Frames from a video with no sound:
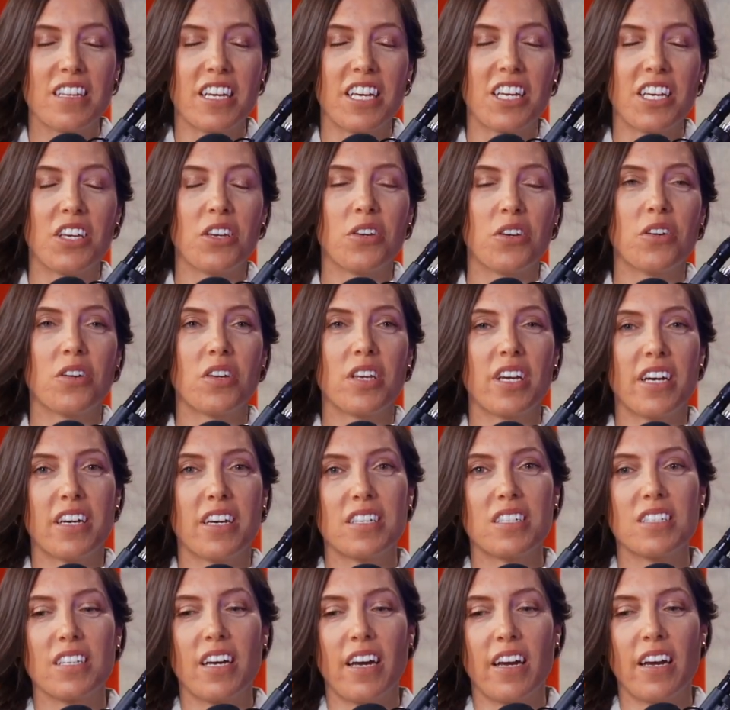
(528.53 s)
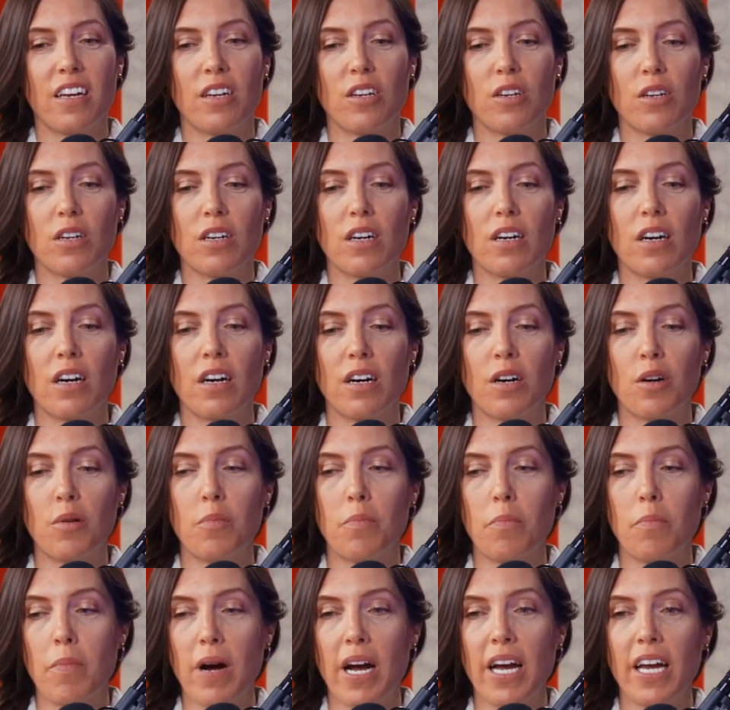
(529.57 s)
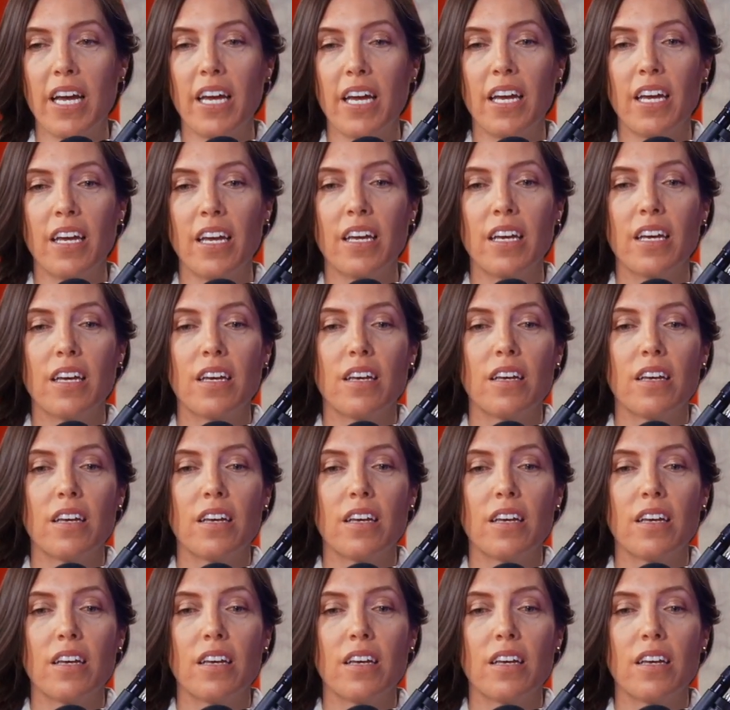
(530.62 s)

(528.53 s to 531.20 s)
thank you. Yes, my